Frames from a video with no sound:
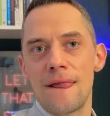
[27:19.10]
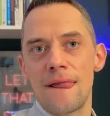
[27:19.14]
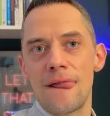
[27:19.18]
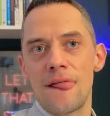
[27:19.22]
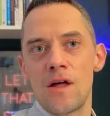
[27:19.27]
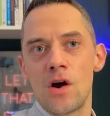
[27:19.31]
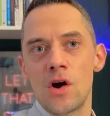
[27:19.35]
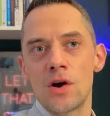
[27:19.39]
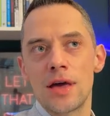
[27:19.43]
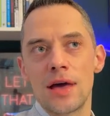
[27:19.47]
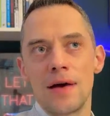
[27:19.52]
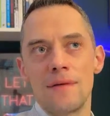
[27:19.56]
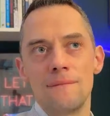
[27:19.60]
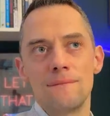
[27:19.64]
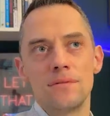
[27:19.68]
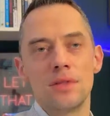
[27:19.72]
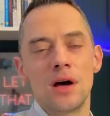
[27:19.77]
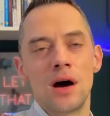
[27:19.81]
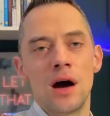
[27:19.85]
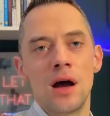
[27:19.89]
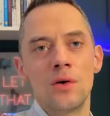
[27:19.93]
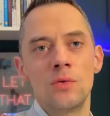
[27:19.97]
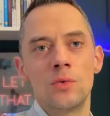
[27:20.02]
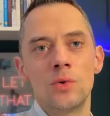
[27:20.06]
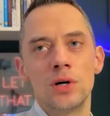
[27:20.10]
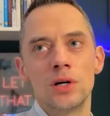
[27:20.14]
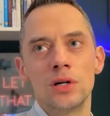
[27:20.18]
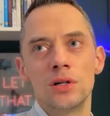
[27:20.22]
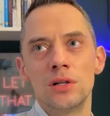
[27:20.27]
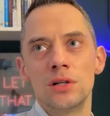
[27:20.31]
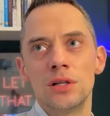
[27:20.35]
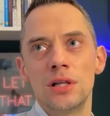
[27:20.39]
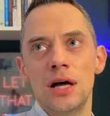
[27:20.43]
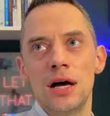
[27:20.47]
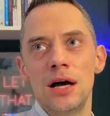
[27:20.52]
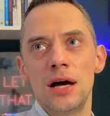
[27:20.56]
Okay, I
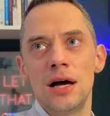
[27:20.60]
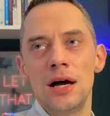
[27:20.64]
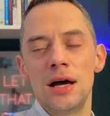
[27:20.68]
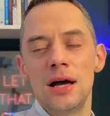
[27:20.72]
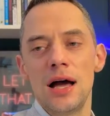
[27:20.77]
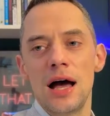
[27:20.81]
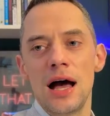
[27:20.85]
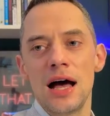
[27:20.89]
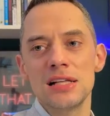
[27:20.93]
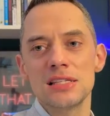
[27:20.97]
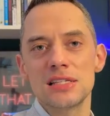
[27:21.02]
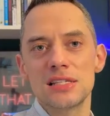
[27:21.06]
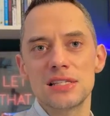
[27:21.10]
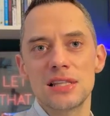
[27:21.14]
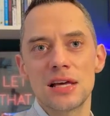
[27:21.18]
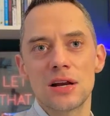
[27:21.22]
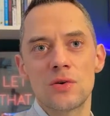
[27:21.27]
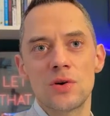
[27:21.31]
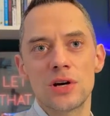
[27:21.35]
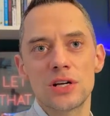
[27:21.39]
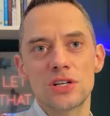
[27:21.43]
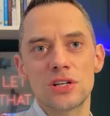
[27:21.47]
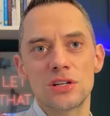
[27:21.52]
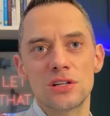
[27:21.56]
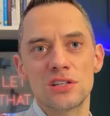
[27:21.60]
will answer that question